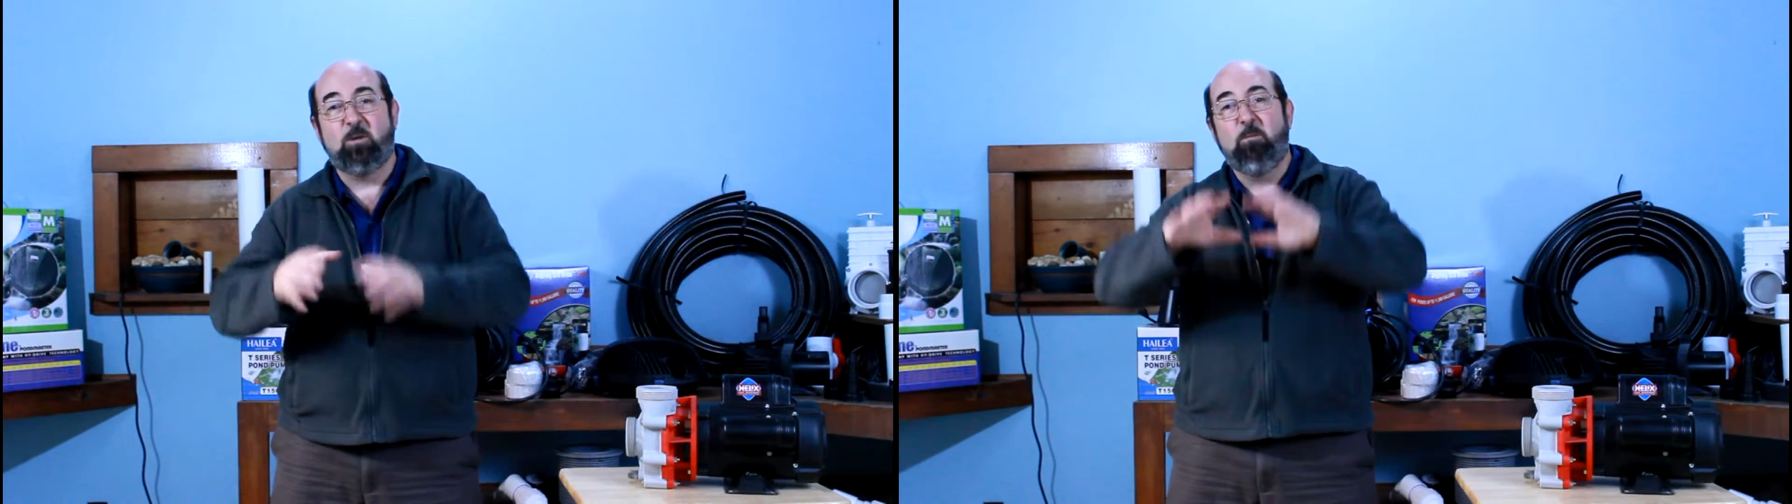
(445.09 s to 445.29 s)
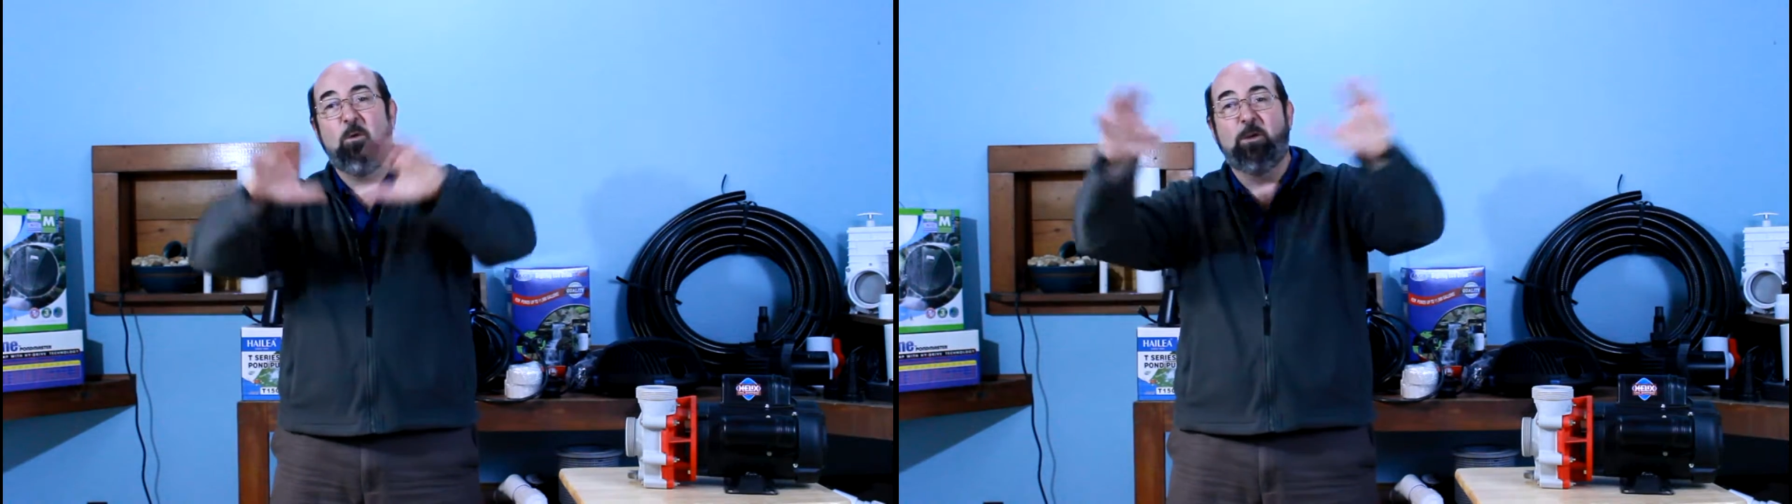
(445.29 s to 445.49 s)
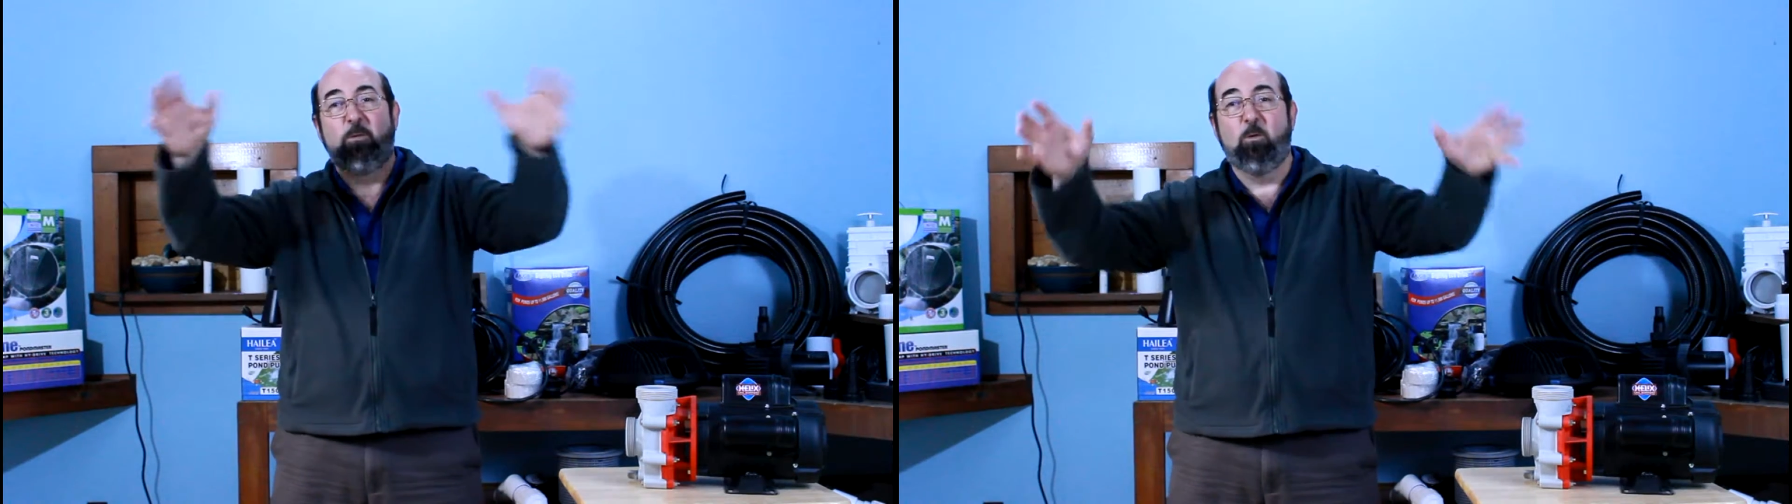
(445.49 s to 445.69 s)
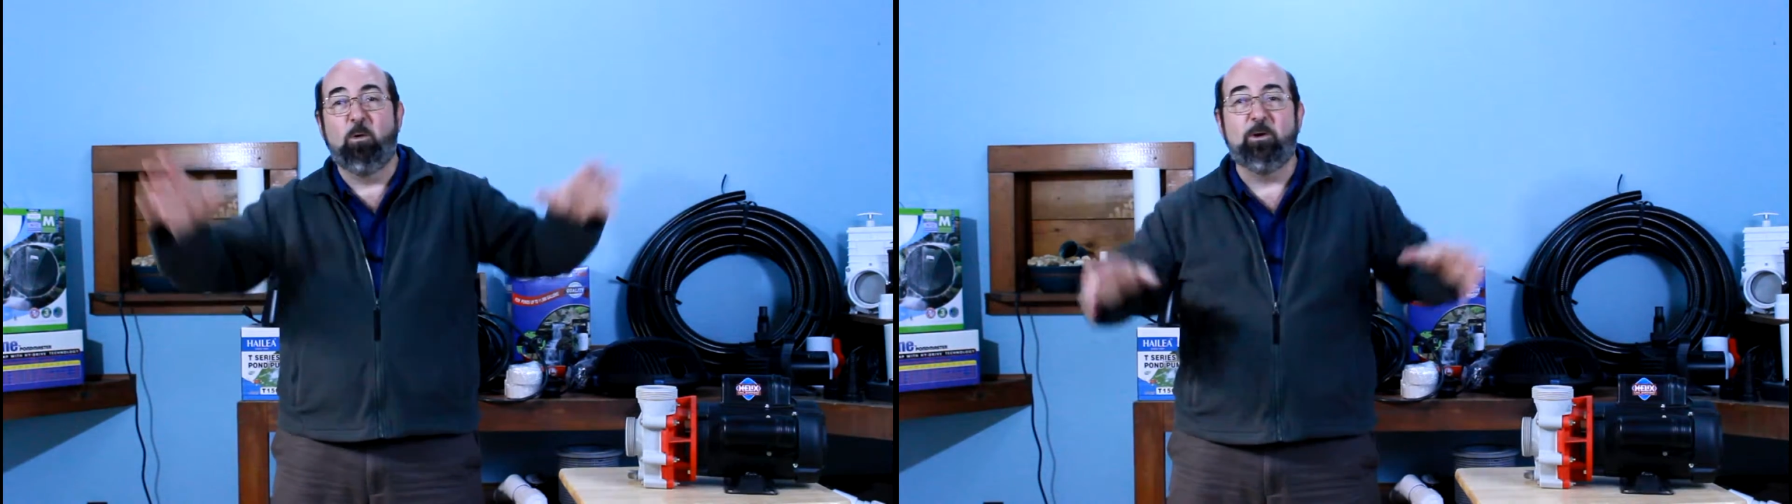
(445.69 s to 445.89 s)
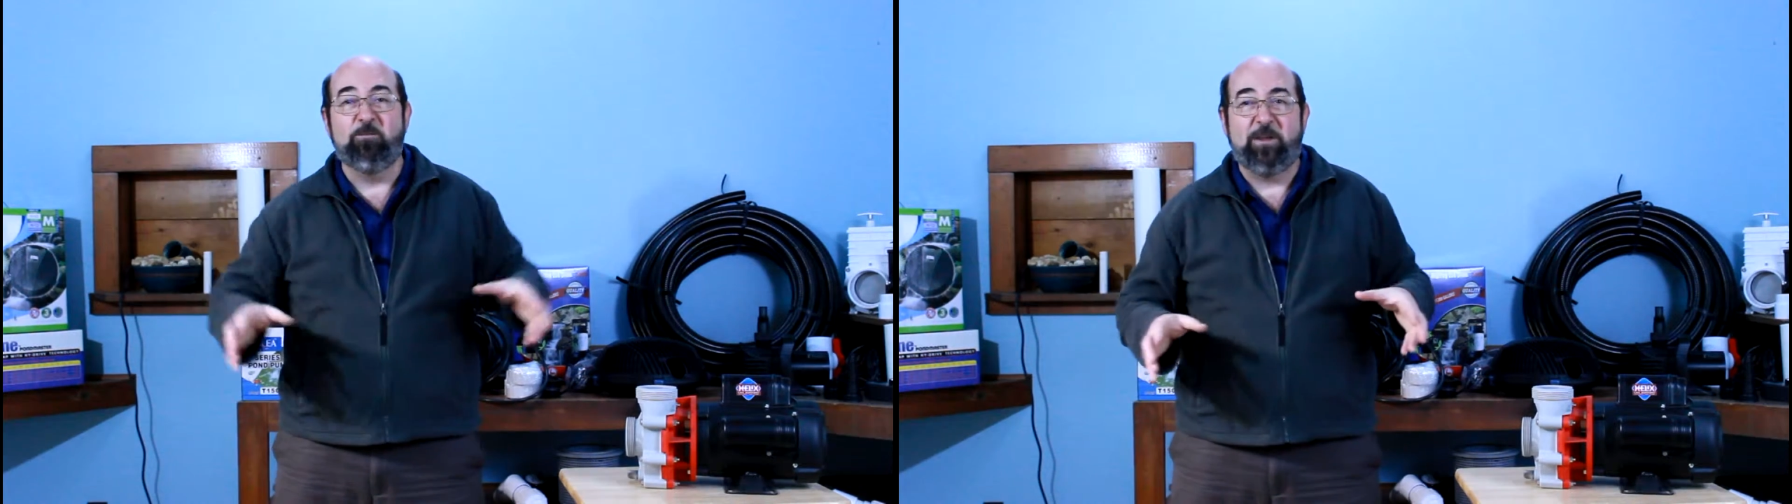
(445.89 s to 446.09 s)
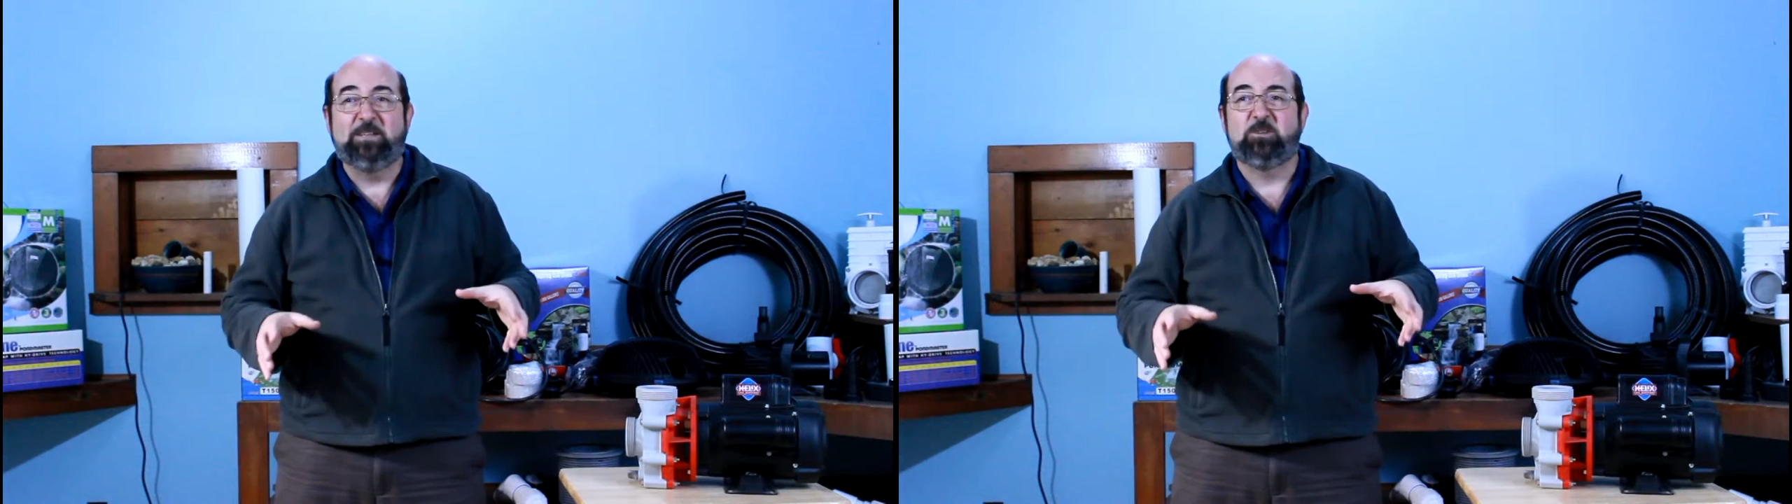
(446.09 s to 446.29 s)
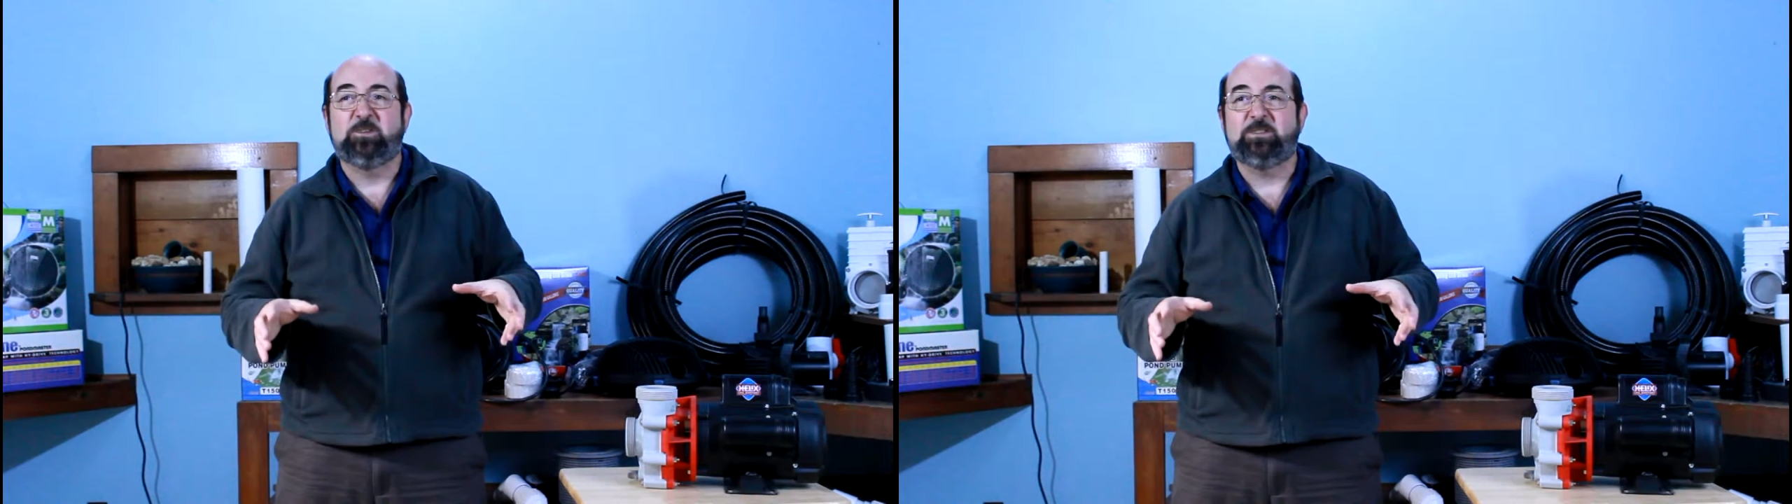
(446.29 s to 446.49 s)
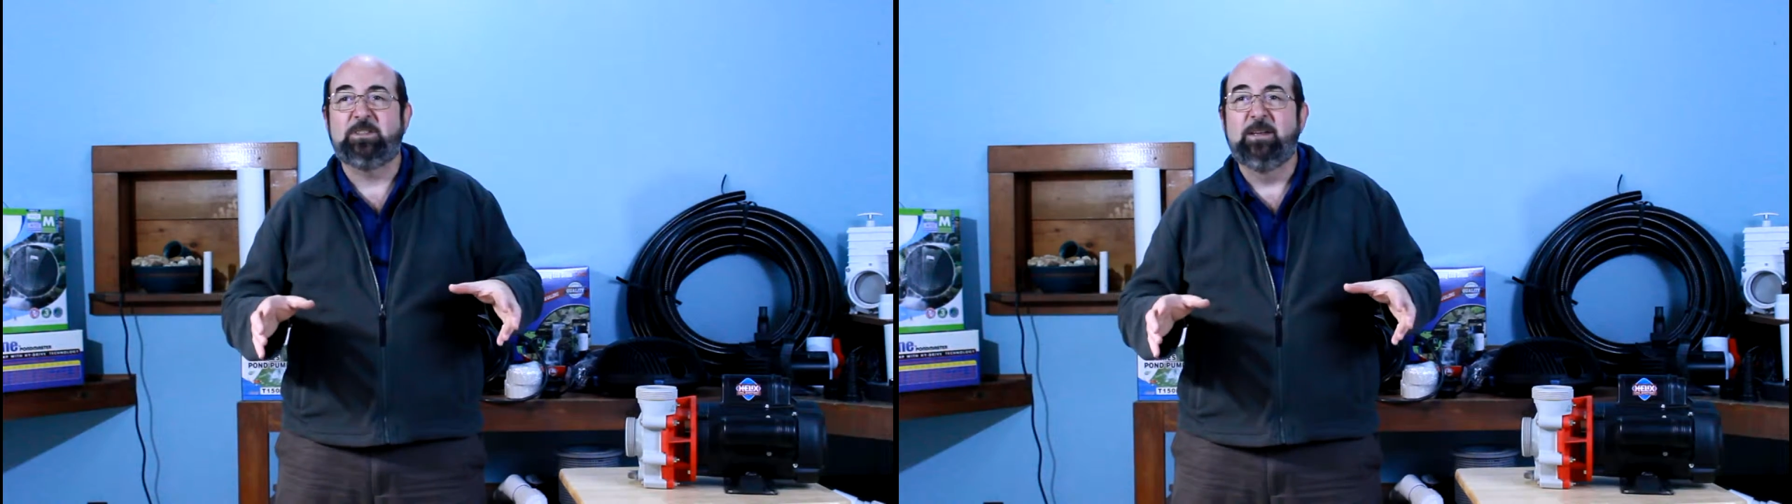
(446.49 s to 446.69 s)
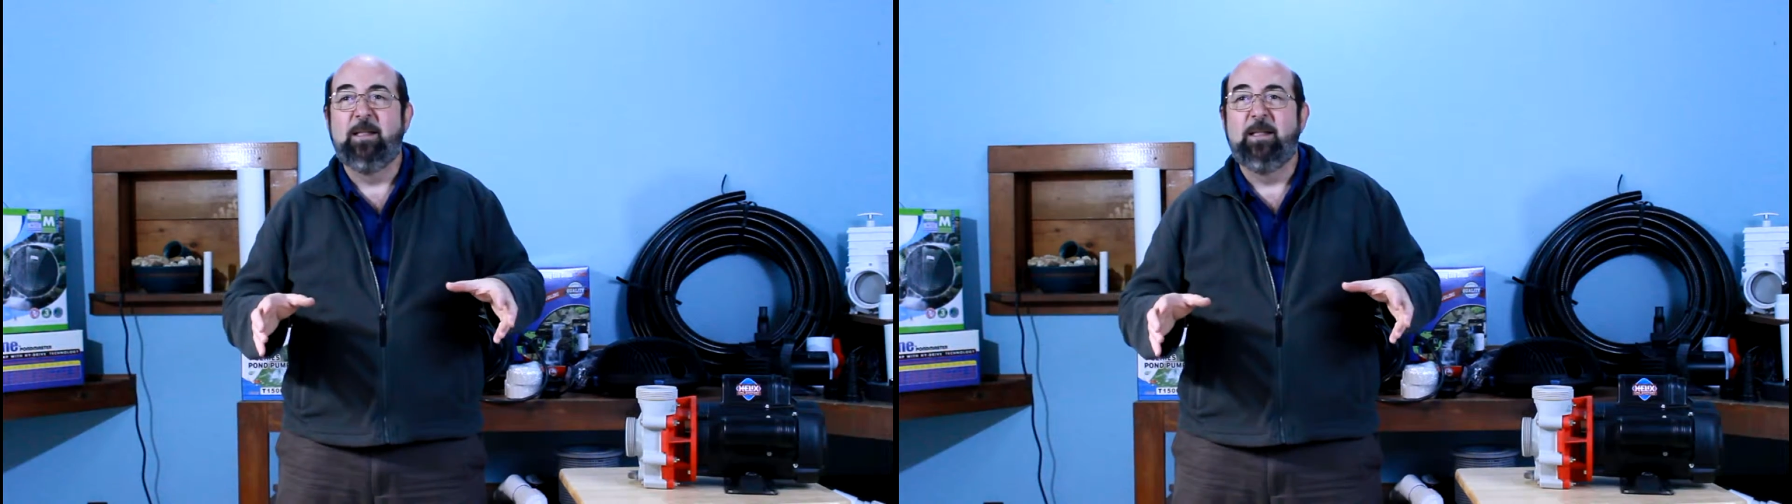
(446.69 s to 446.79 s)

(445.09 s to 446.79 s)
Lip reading: or moldable water features,